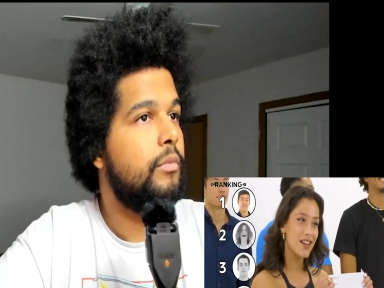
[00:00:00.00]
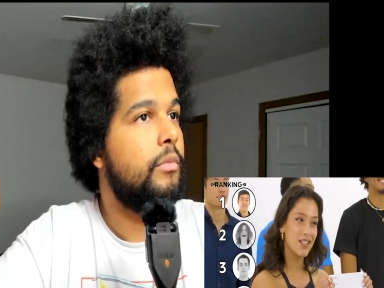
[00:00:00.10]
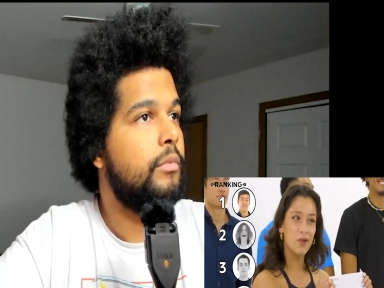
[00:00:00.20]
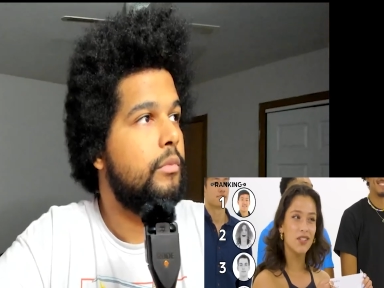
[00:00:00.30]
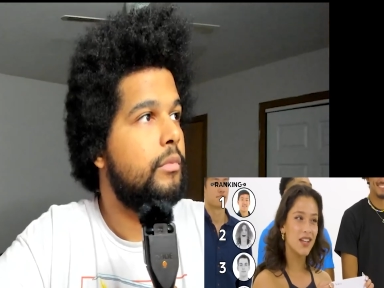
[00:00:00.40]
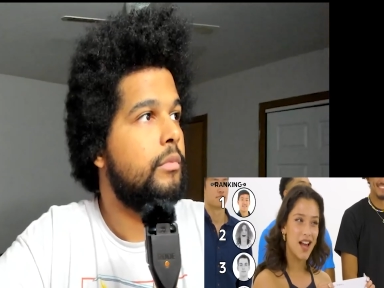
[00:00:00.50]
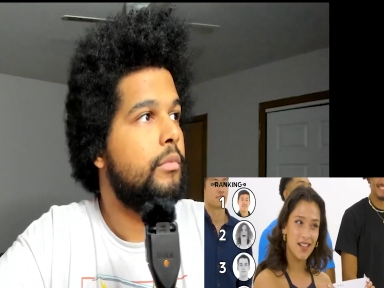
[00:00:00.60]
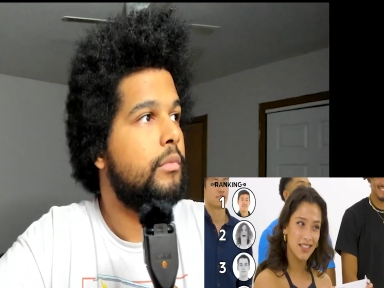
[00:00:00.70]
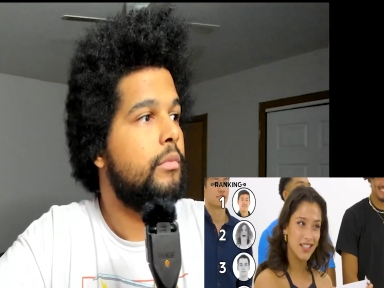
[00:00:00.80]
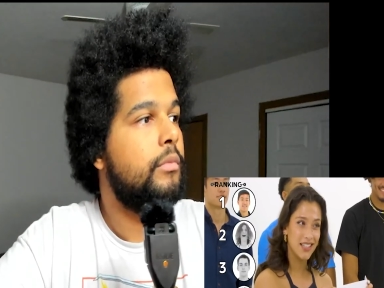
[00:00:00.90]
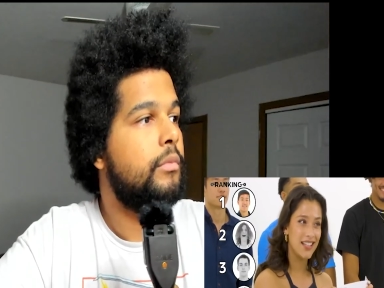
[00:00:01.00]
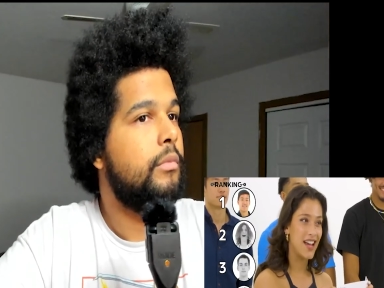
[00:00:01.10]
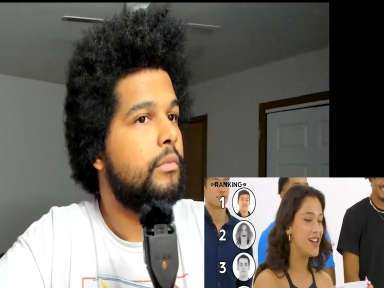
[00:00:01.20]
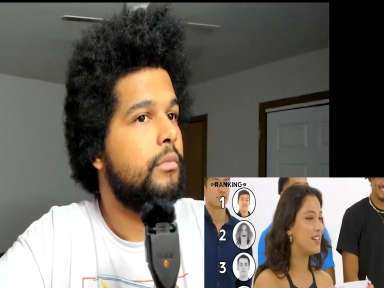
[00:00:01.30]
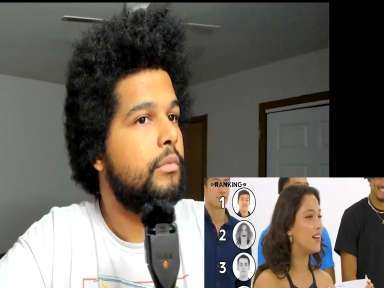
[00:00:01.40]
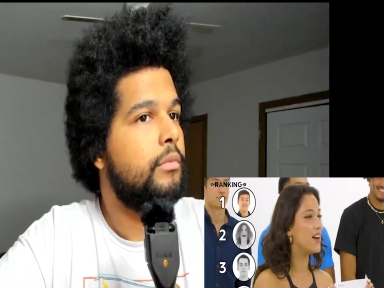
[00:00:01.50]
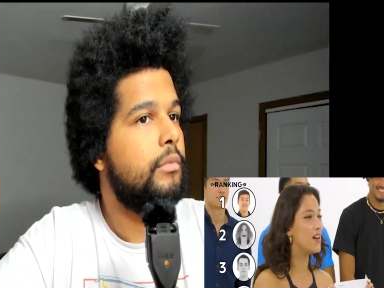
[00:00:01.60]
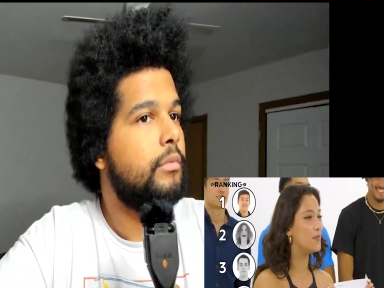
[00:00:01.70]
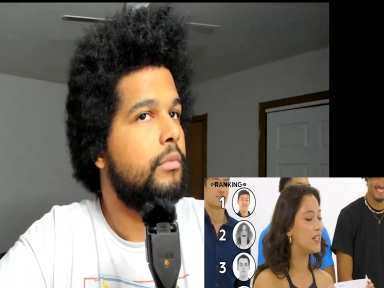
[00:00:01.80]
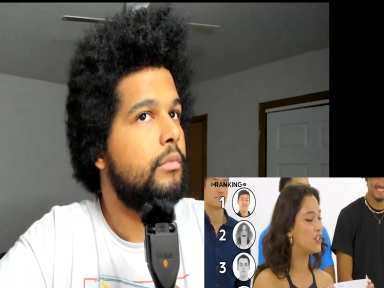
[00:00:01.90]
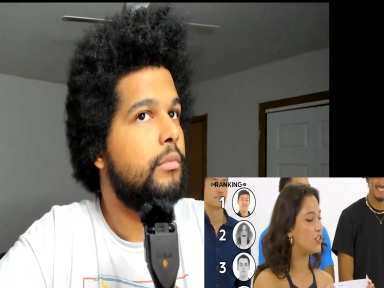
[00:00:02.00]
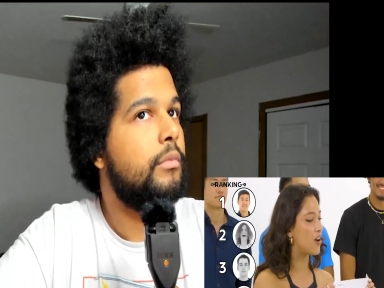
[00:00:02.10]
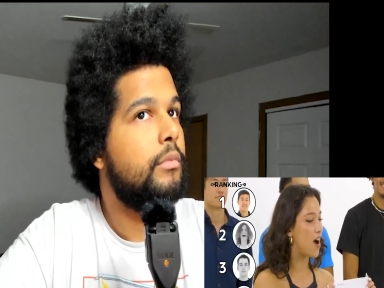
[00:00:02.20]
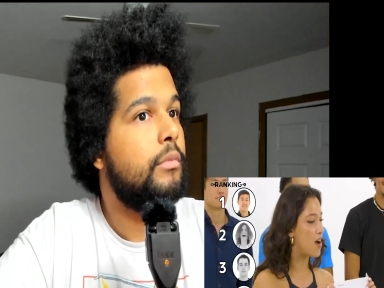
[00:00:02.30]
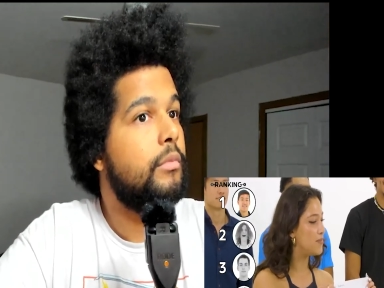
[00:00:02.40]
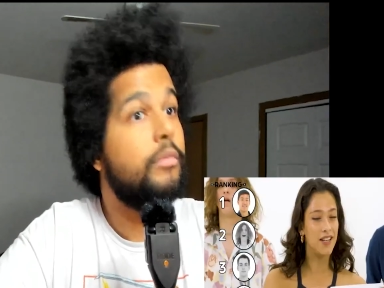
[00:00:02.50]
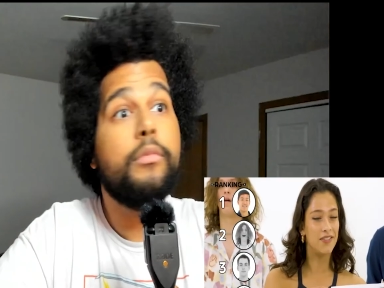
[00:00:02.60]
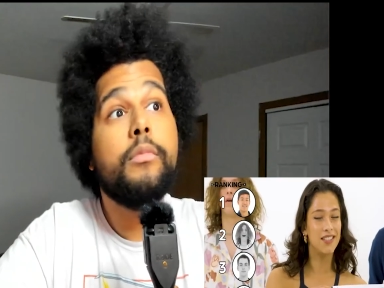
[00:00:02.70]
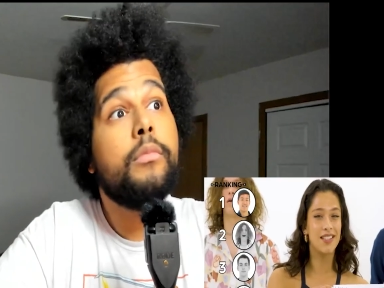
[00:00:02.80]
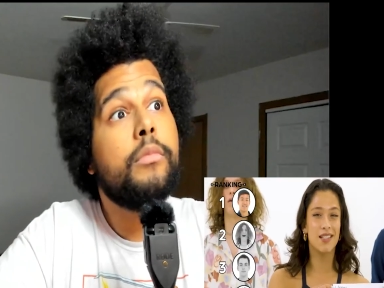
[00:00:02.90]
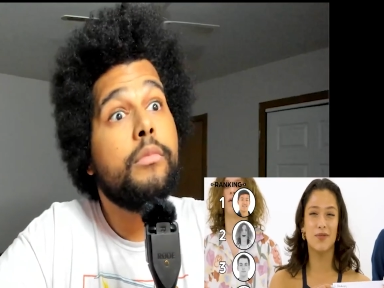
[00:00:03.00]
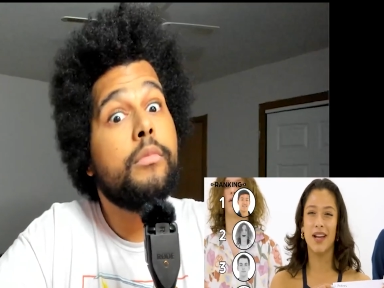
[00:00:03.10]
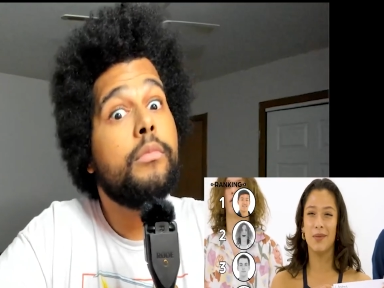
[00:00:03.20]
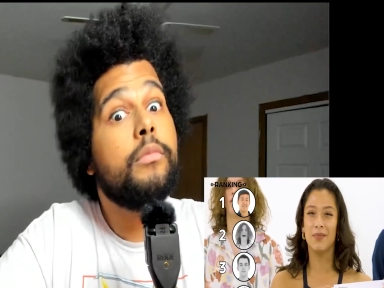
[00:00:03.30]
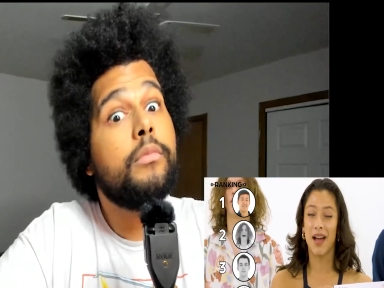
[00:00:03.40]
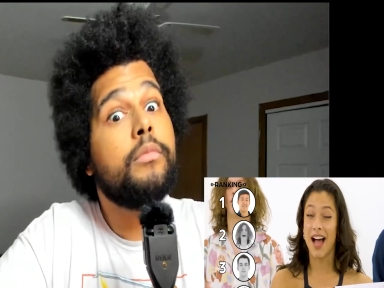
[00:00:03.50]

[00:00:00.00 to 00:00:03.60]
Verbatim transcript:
Speaker 1: and his personality and his job. Definitely someone I'd